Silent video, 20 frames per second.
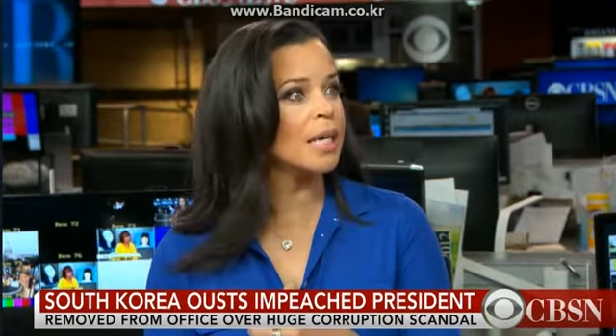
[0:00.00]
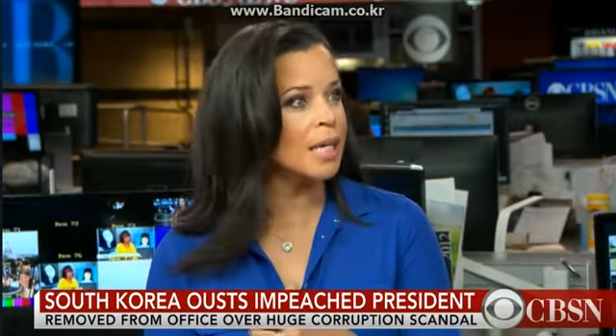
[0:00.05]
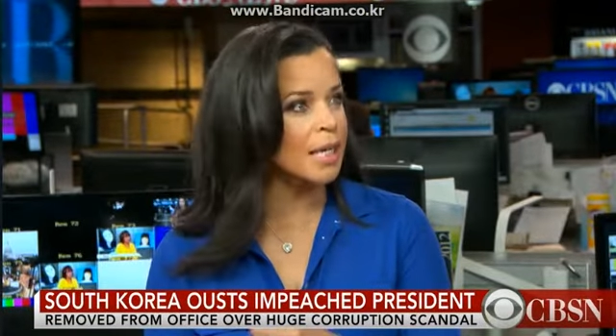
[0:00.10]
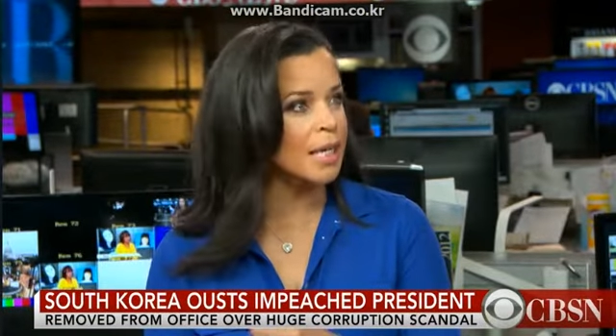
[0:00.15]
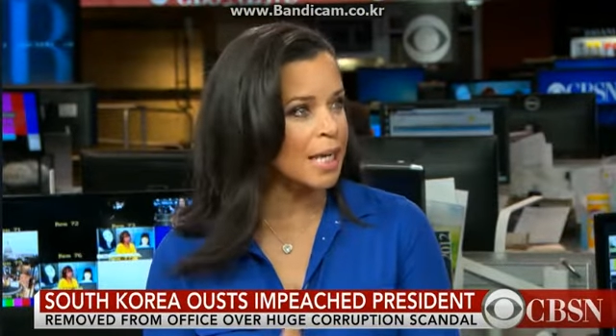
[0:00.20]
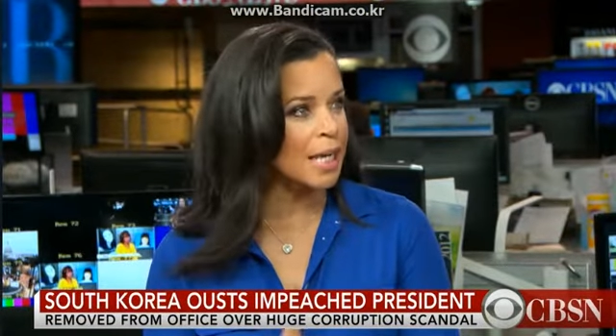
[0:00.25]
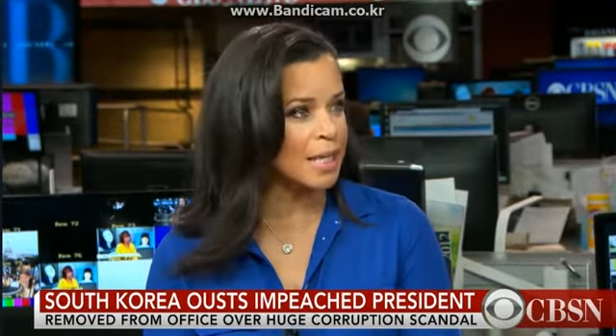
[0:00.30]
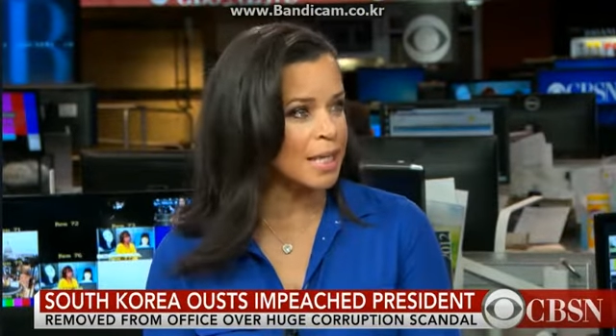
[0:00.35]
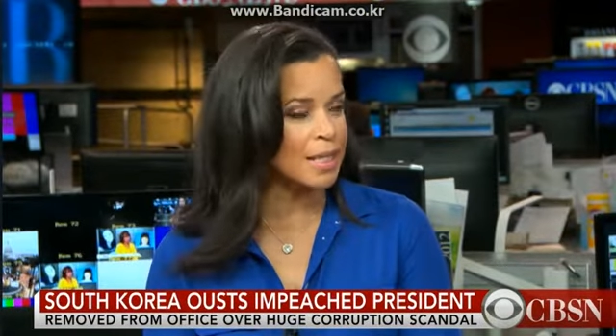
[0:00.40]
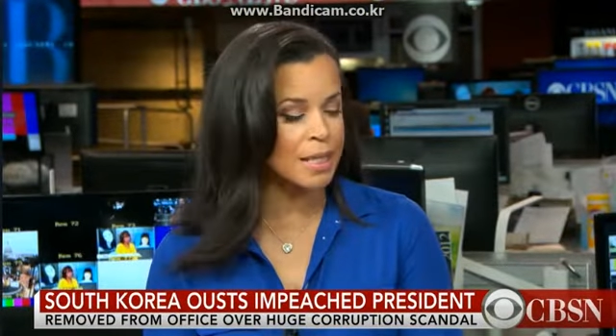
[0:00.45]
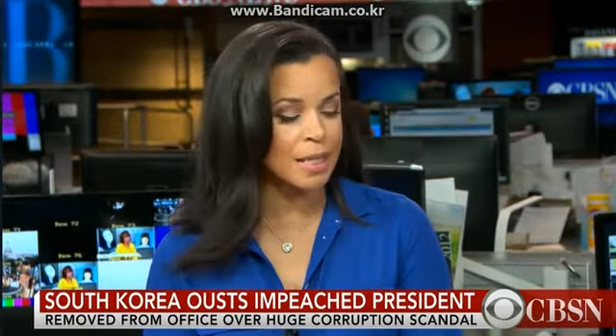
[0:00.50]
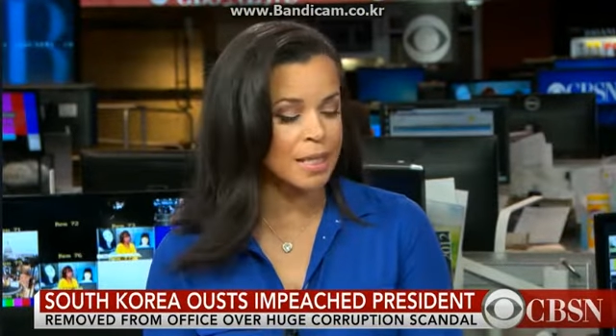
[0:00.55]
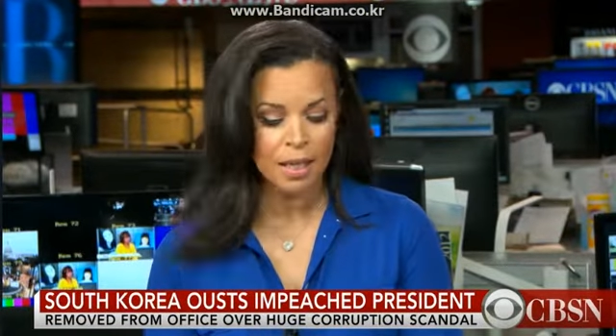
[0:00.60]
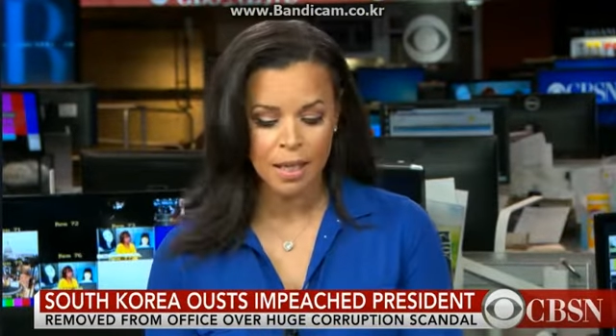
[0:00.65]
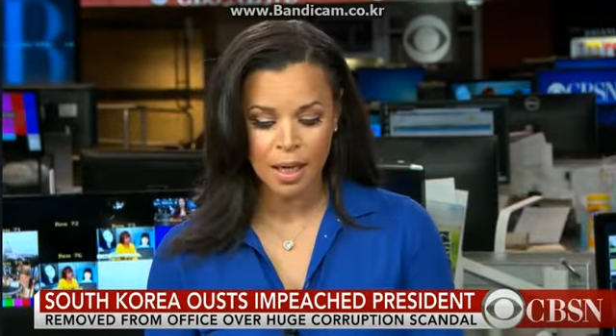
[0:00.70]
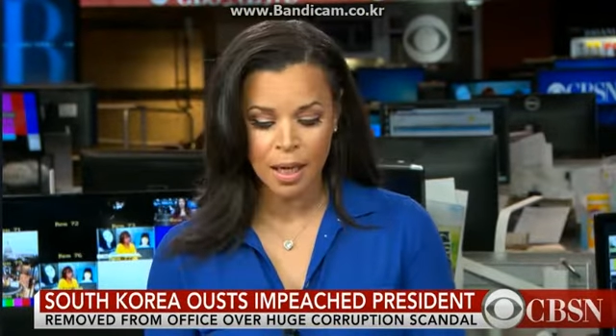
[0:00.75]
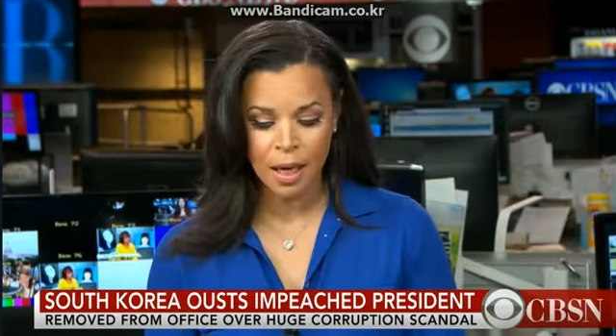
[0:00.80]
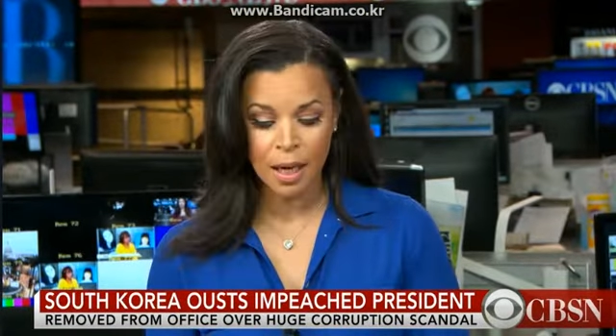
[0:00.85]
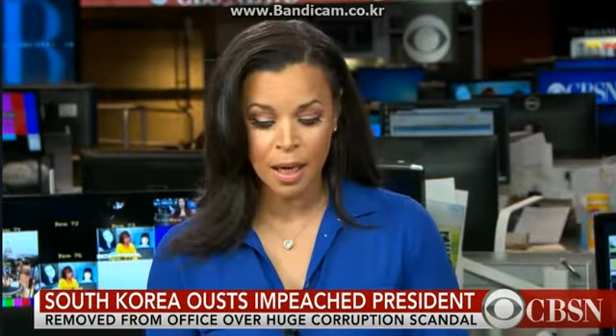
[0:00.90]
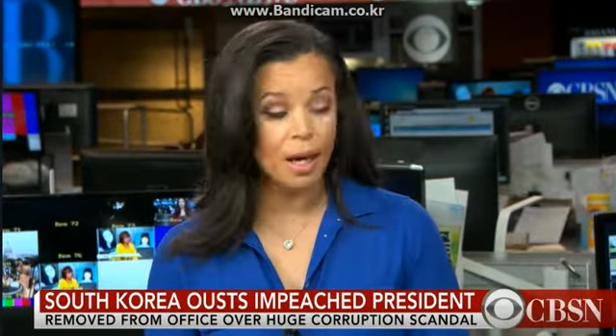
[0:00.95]
elected
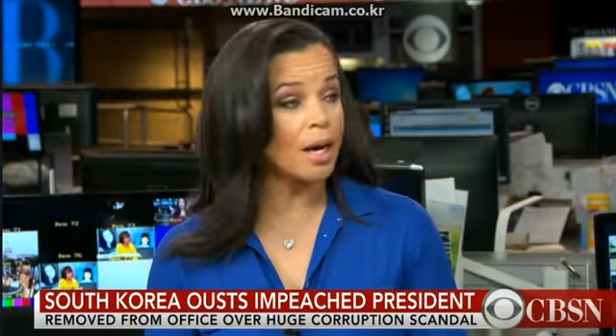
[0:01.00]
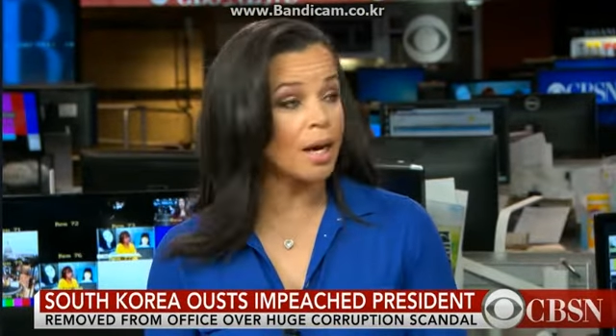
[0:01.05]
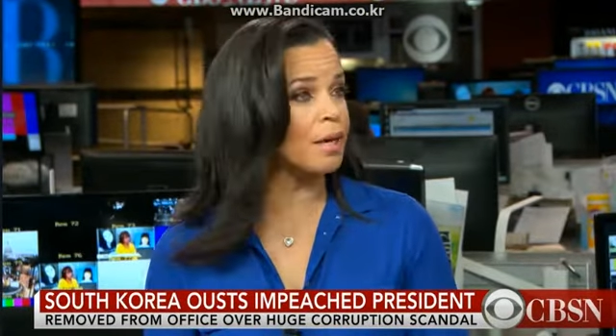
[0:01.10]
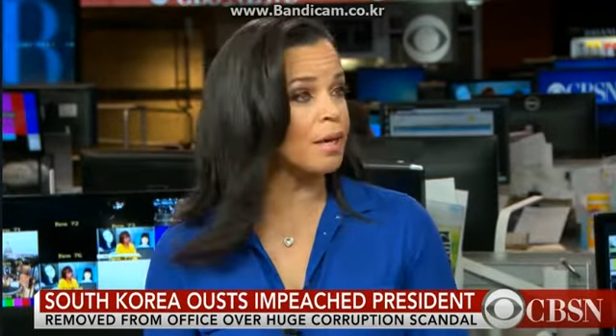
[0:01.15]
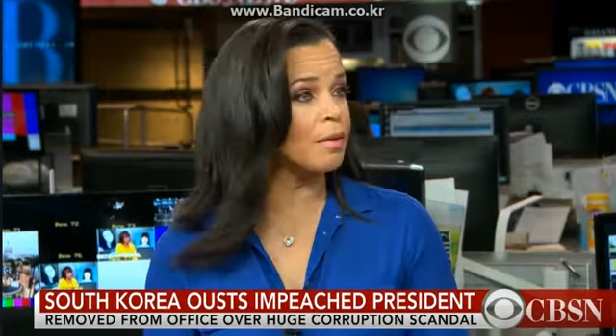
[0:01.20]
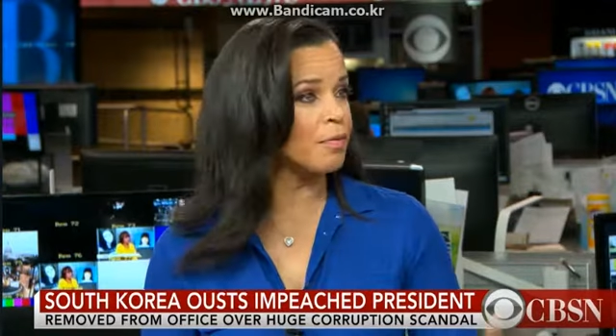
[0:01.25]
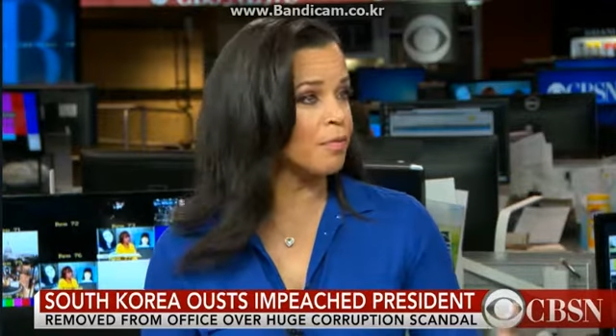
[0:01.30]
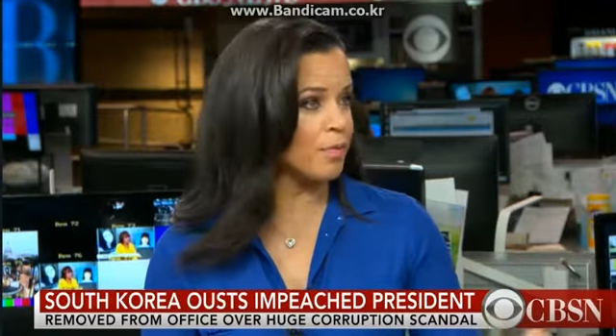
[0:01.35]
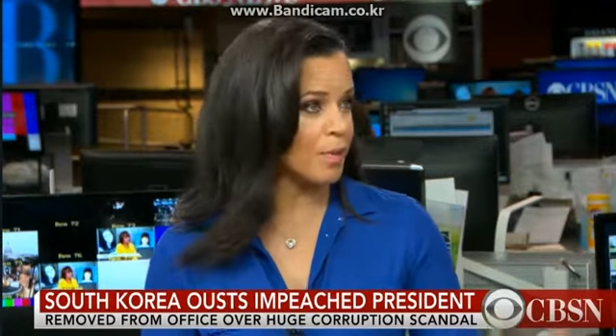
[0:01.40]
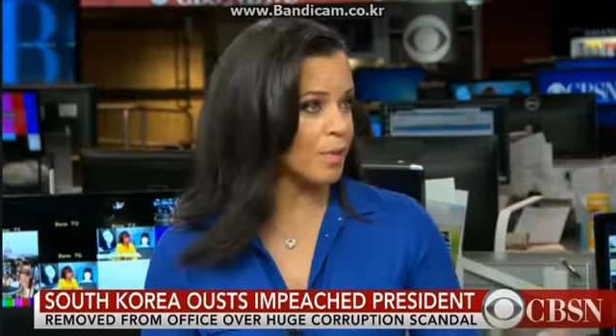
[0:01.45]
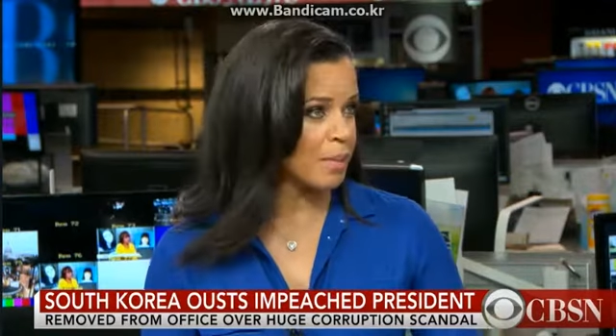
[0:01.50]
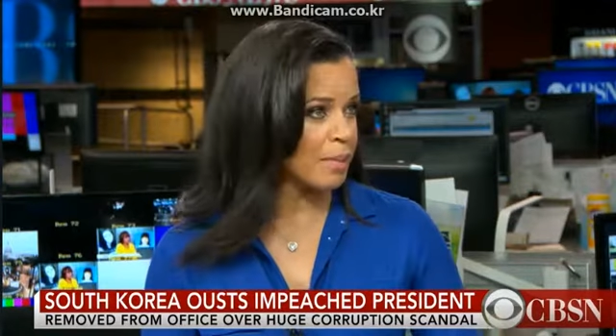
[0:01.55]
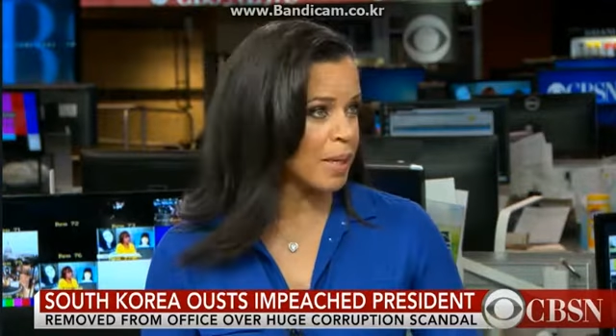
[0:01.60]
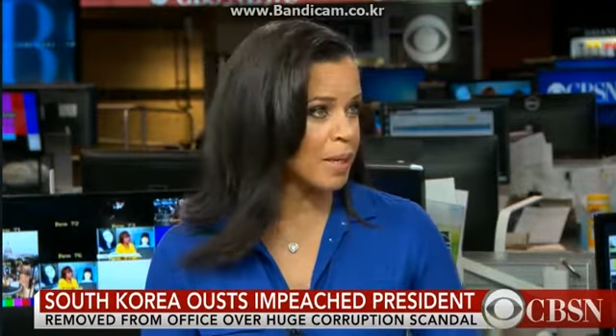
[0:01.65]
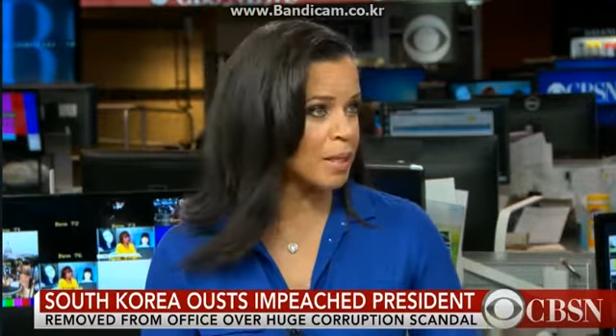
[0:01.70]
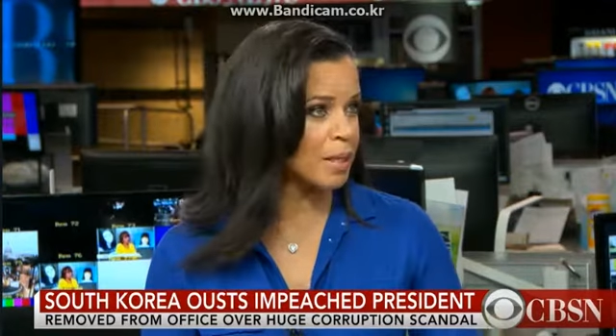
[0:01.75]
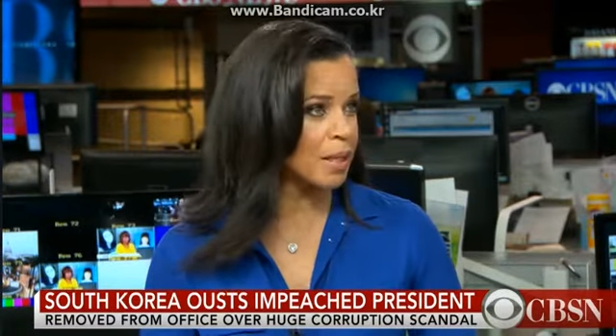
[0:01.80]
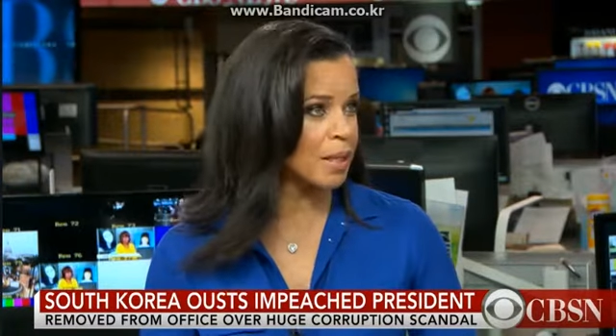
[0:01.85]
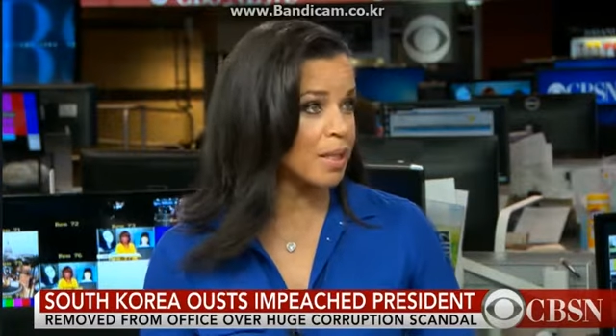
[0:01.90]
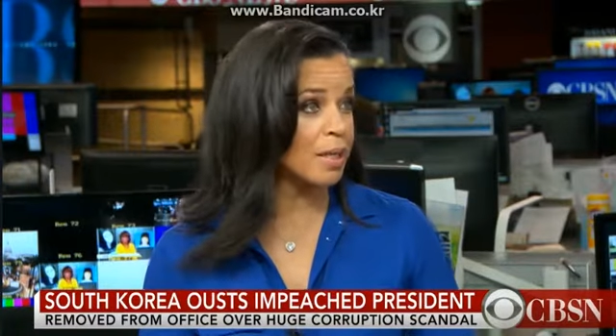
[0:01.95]

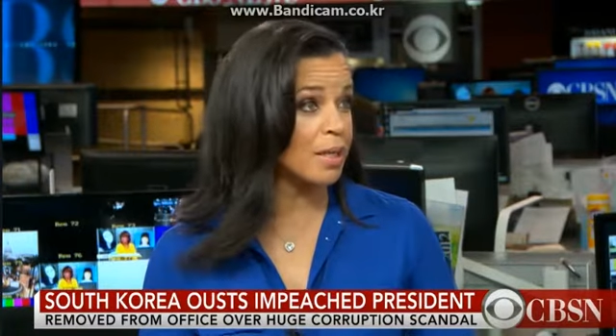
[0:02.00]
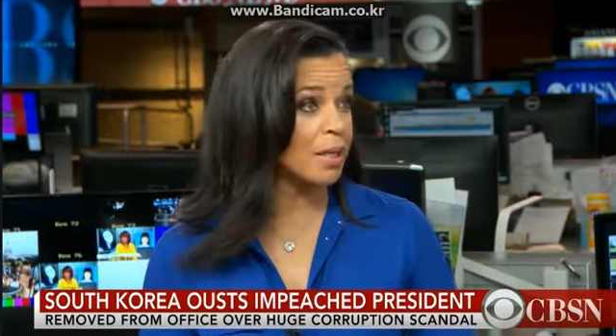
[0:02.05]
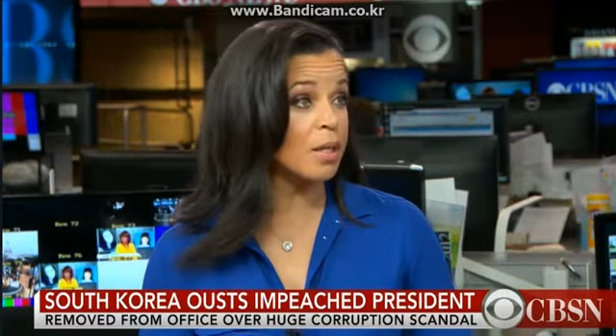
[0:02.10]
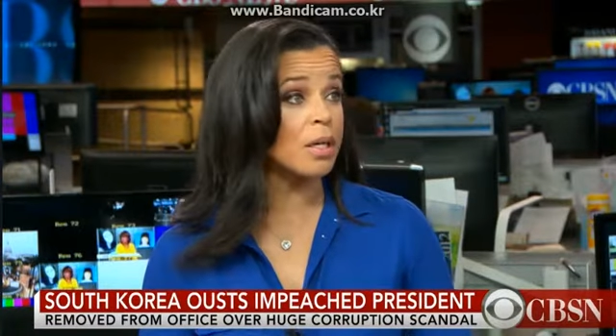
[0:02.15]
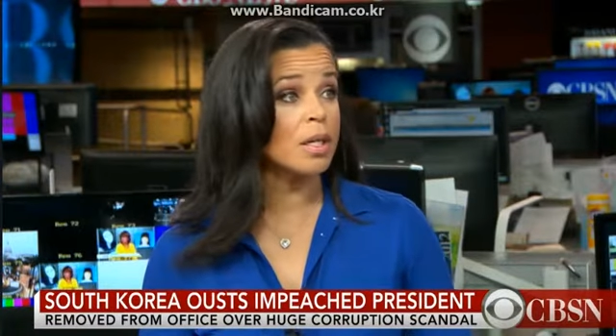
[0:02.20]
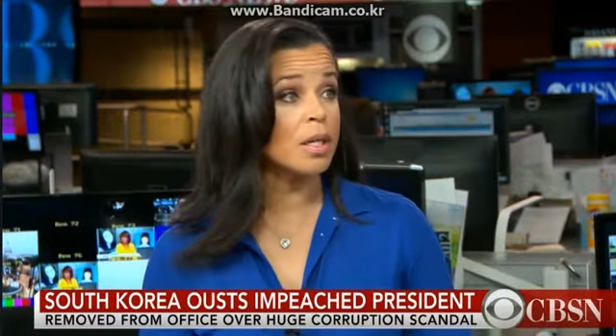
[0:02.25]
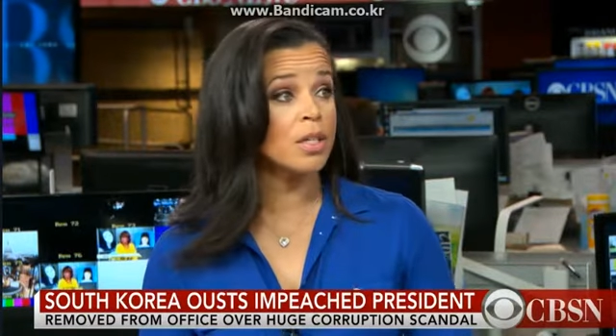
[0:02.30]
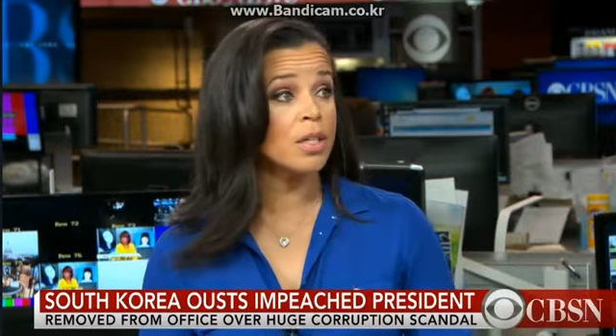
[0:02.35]
female leader.